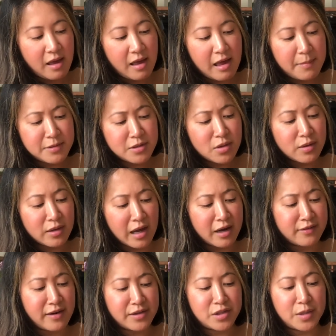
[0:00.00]
It's not kind
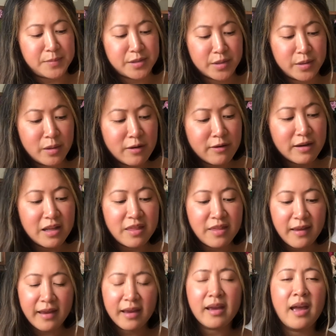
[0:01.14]
of like super secure or
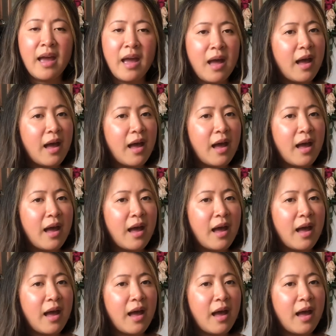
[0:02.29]
anything,